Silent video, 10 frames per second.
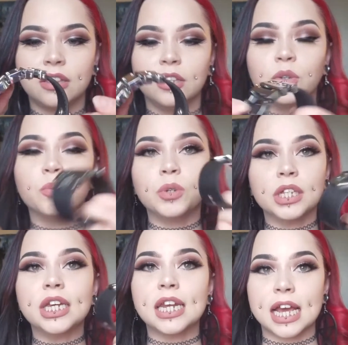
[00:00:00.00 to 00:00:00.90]
They're
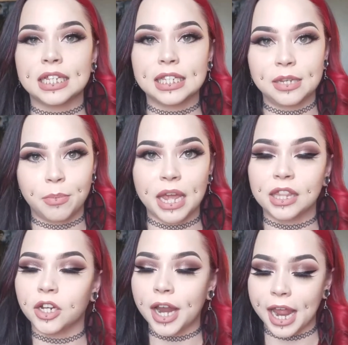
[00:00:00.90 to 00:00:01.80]
really nicely
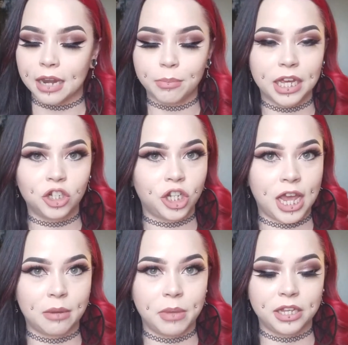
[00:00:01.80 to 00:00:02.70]
made. They're handmade. She
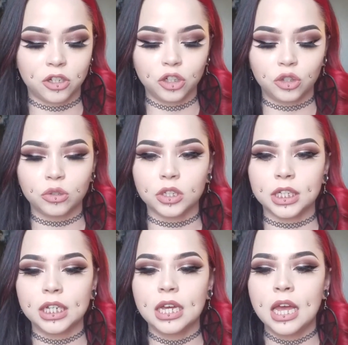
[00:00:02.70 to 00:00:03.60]
hand makes her
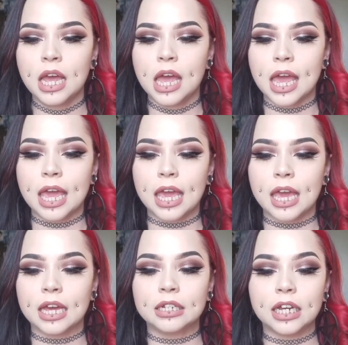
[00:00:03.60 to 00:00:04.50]
jewelry.
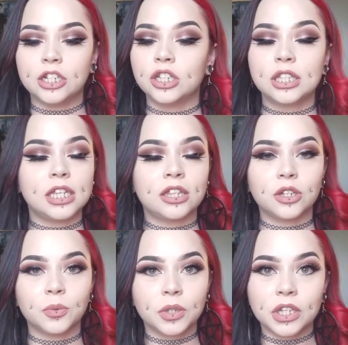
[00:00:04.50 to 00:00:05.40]
And I just think
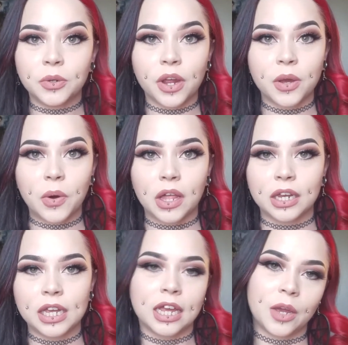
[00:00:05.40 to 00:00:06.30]
they're really great
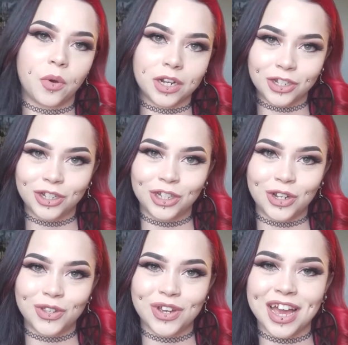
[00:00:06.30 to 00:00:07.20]
quality and I wanted to
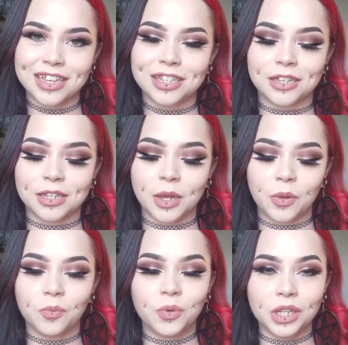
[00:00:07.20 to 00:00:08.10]
show you guys because
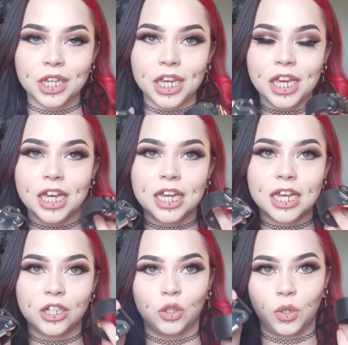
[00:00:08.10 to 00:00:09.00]
I really
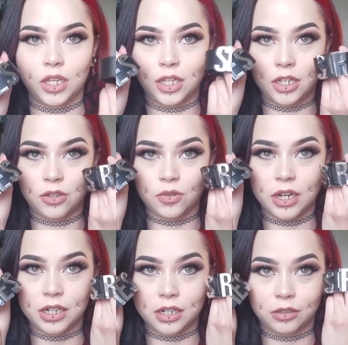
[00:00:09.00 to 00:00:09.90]
enjoy these
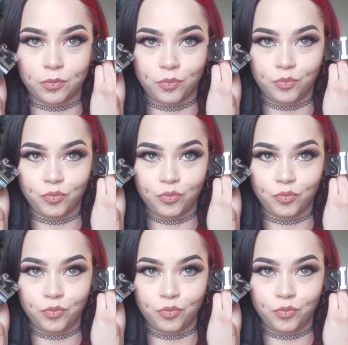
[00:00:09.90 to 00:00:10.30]
right now.